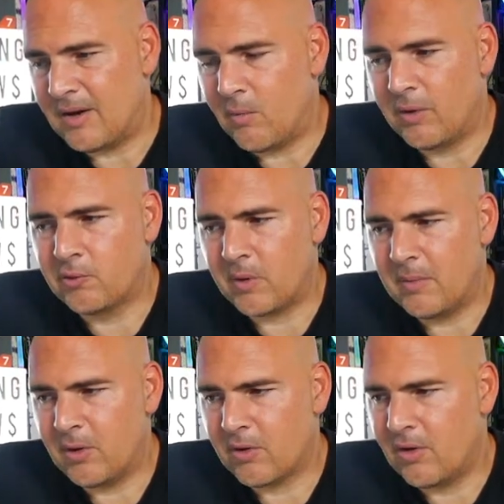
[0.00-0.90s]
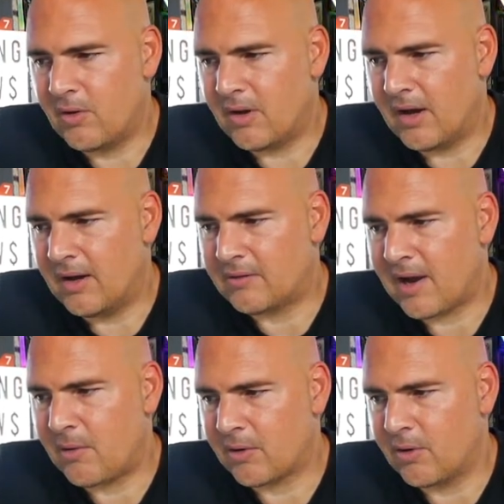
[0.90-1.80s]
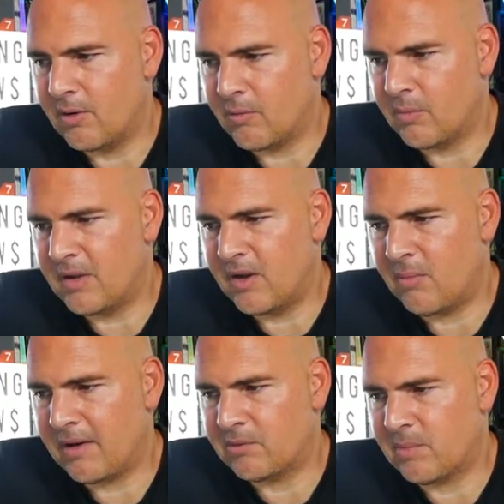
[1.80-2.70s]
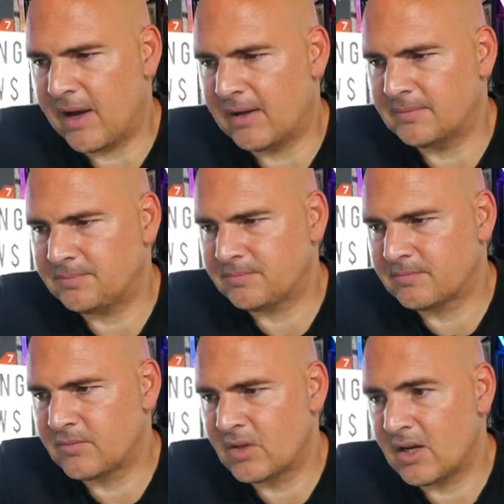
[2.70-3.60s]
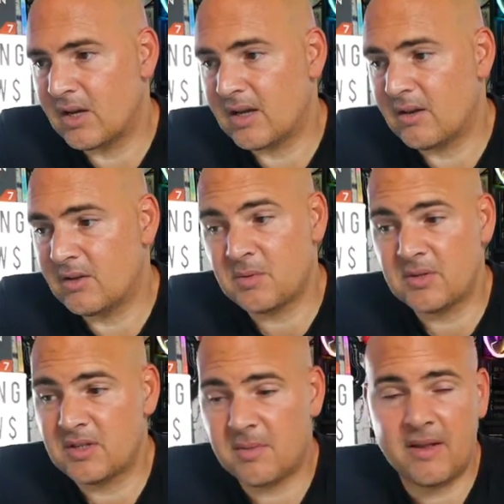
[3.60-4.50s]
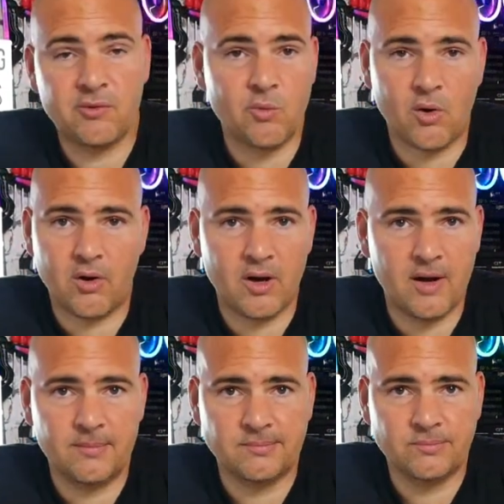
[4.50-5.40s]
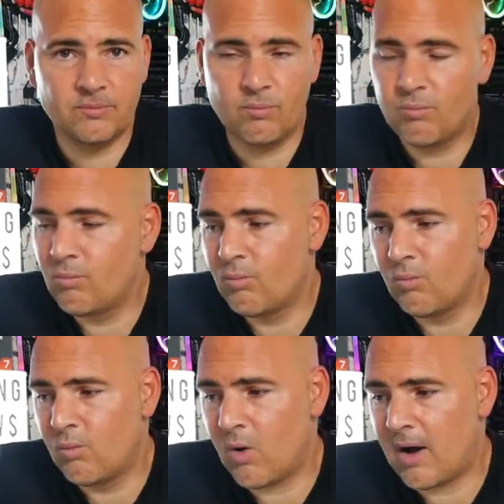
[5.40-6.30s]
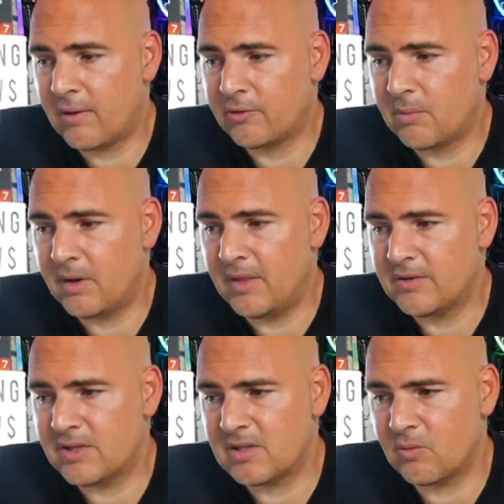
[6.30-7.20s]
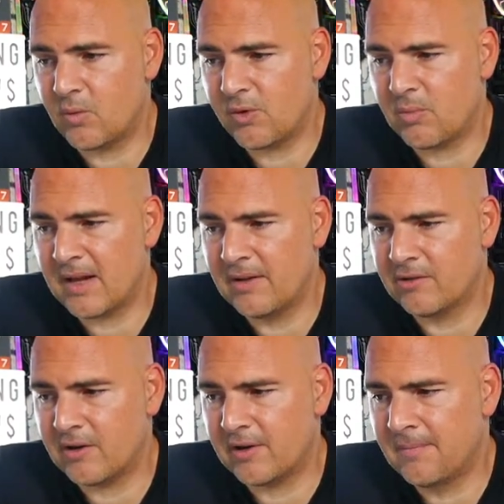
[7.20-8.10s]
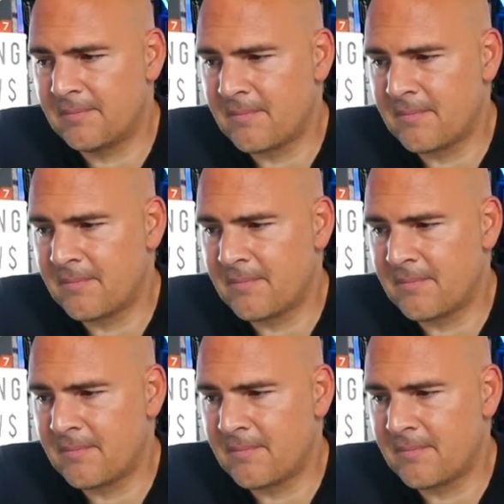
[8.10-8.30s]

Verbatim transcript: a 120mm tower cooler would be your best bet. I suppose it depends what else you're putting in the system or what your plans are.